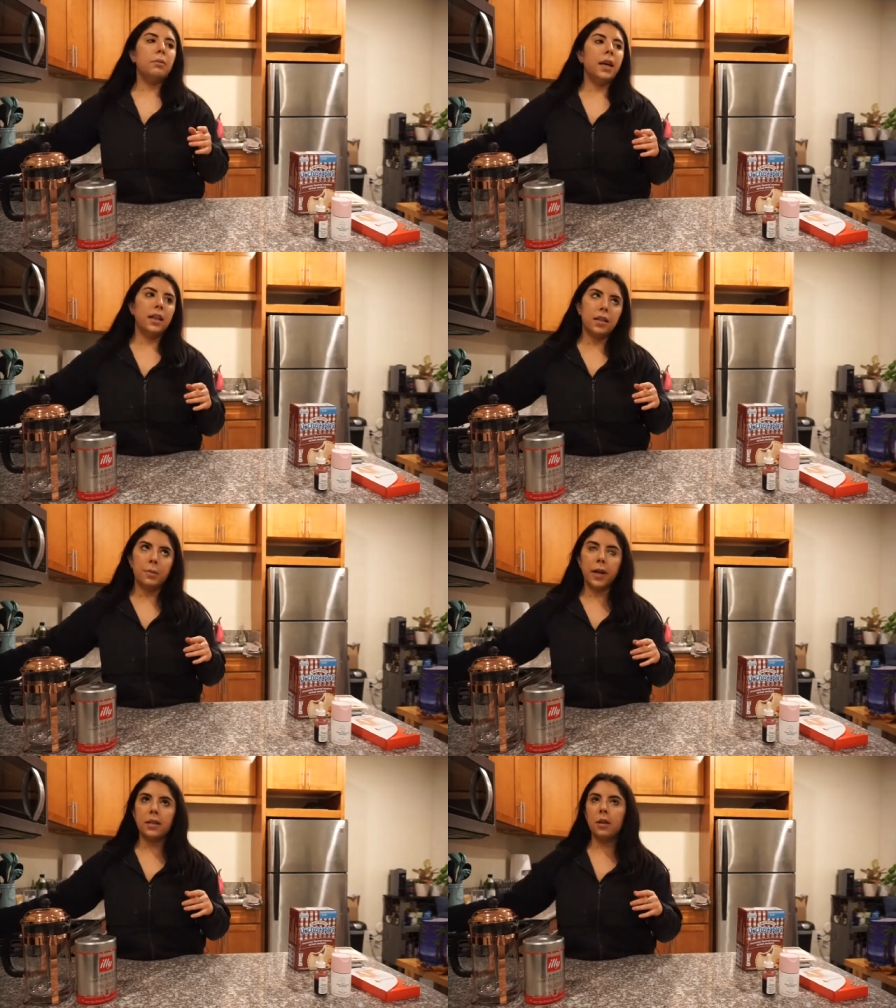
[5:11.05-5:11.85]
my
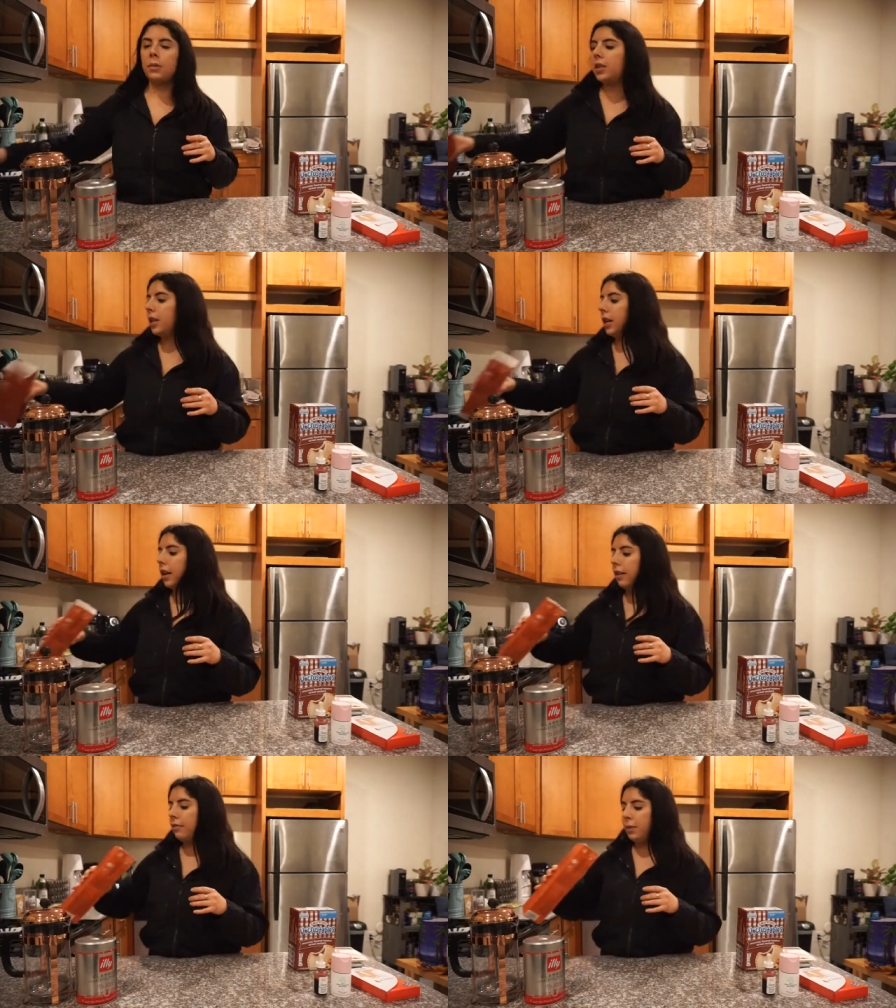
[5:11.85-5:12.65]
Nespresso
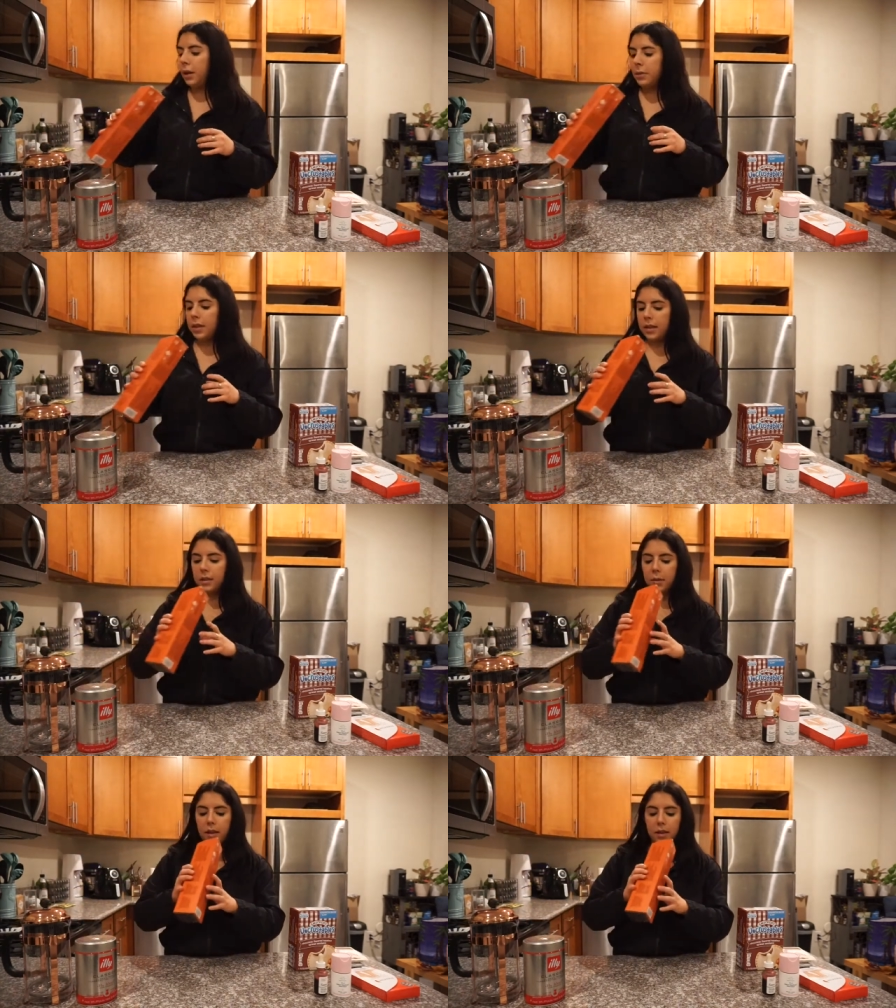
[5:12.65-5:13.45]
machine I've been
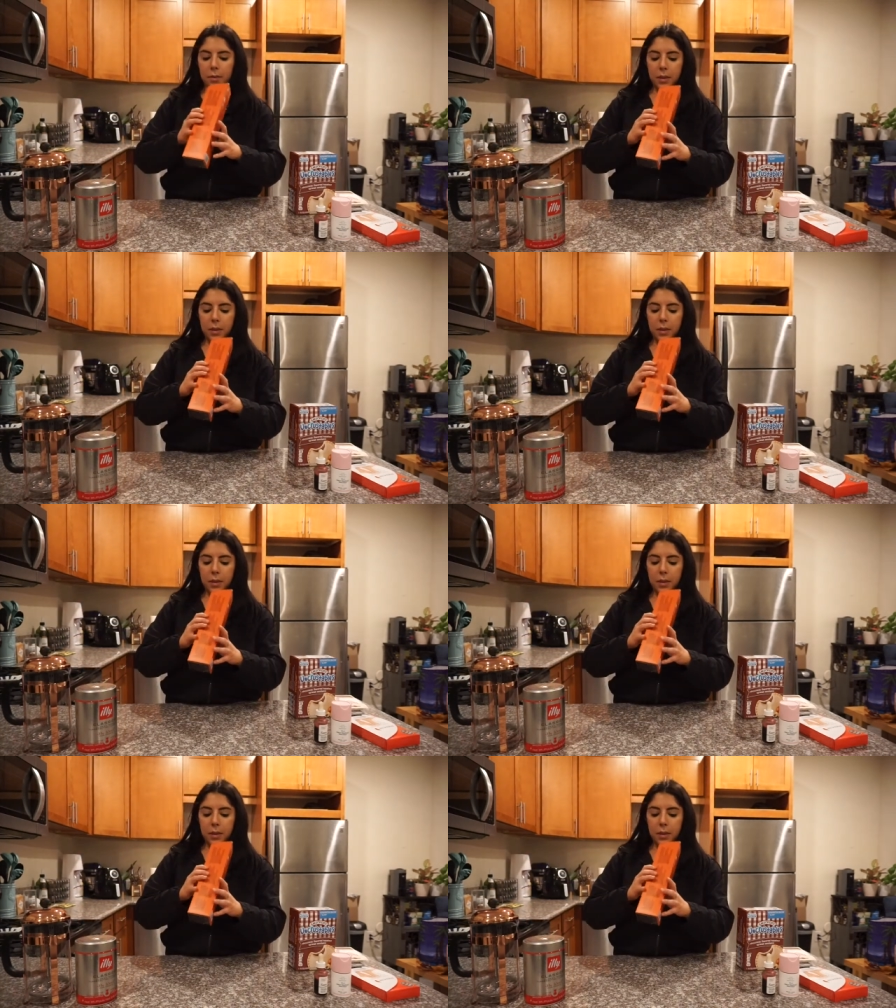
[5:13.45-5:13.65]
obsessed with,